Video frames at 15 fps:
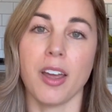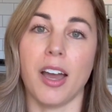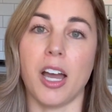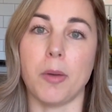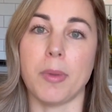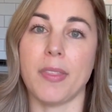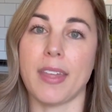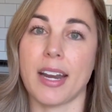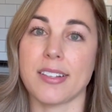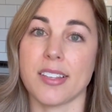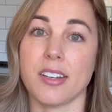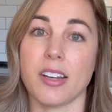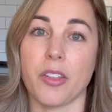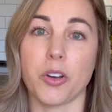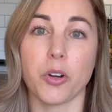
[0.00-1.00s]
and that is
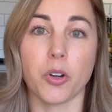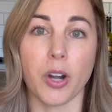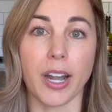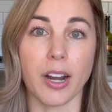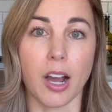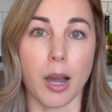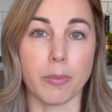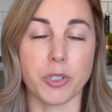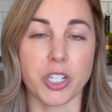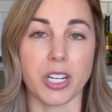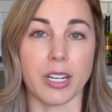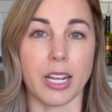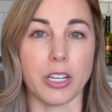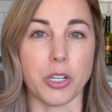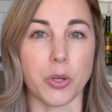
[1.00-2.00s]
another great
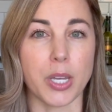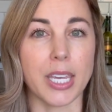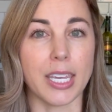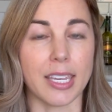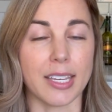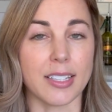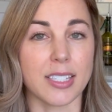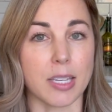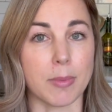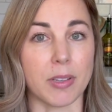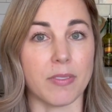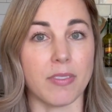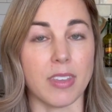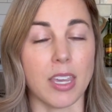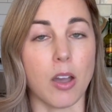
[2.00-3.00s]
option, and you can get some
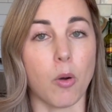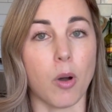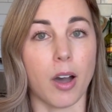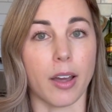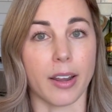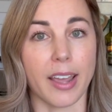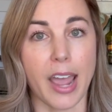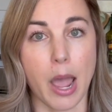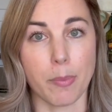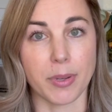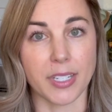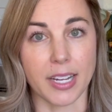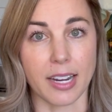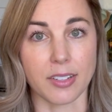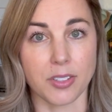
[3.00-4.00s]
of the Ohana
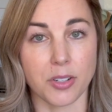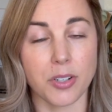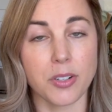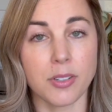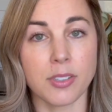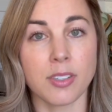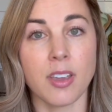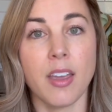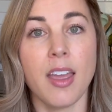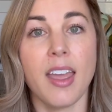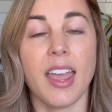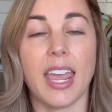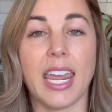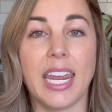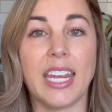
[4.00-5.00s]
appetizers
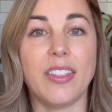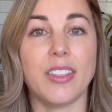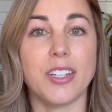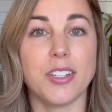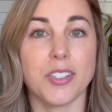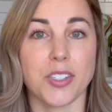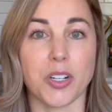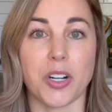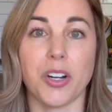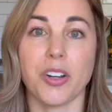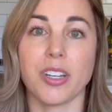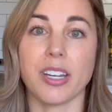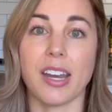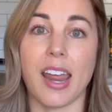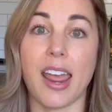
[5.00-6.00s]
and the
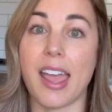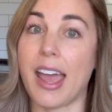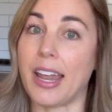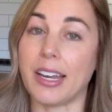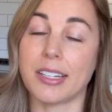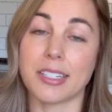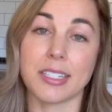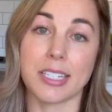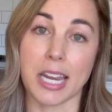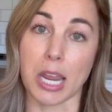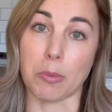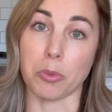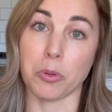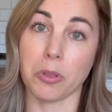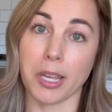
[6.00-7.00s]
dessert at
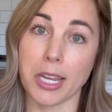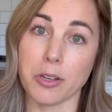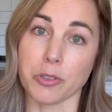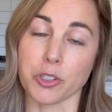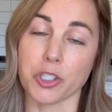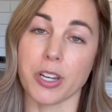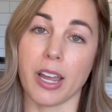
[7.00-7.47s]
Tambu Lounge.